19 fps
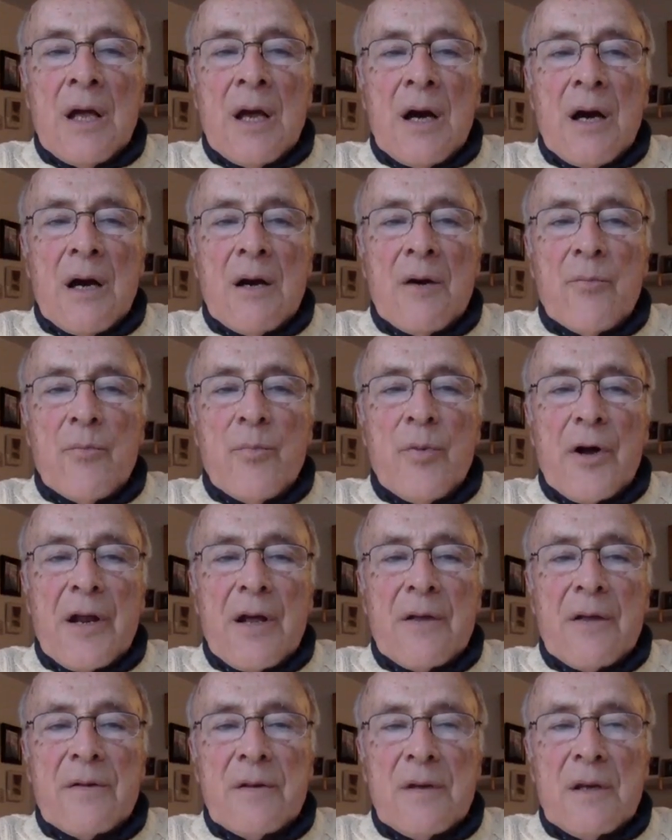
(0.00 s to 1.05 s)
Uh, but
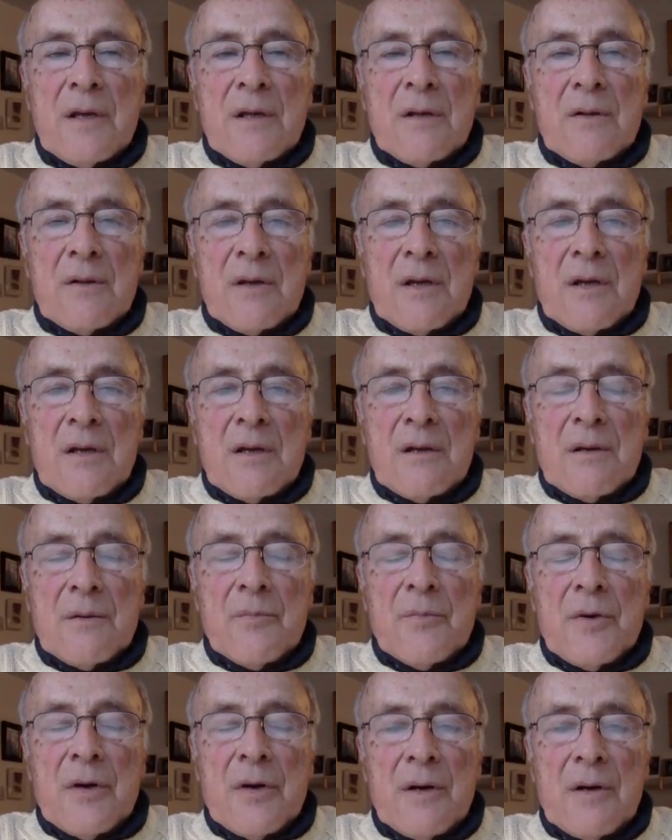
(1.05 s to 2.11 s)
I think the
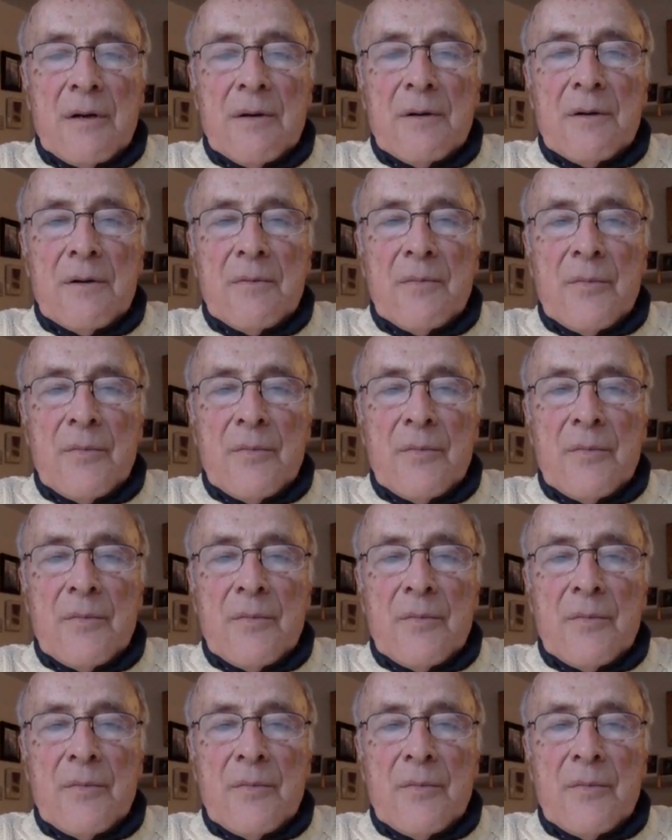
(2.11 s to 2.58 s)
uh, uh,